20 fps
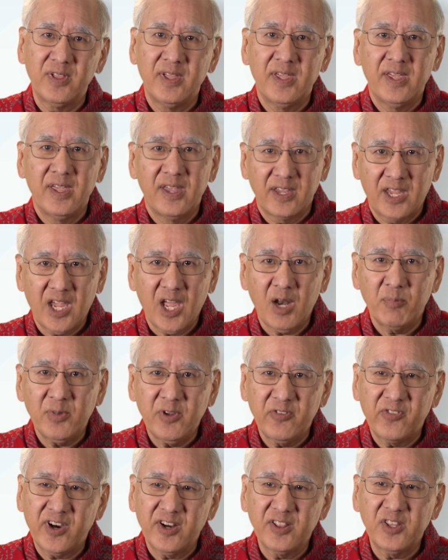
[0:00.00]
it can
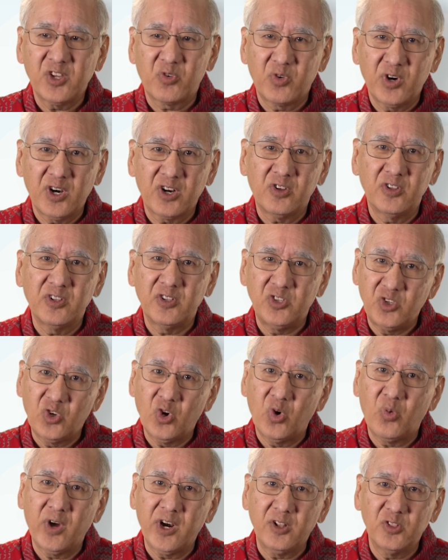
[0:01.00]
be fairly critical that you
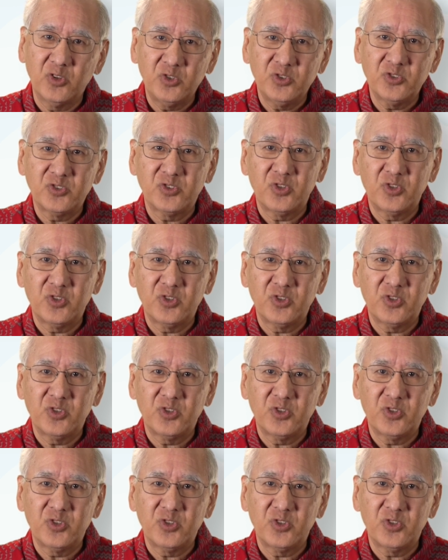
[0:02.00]
don't want to lose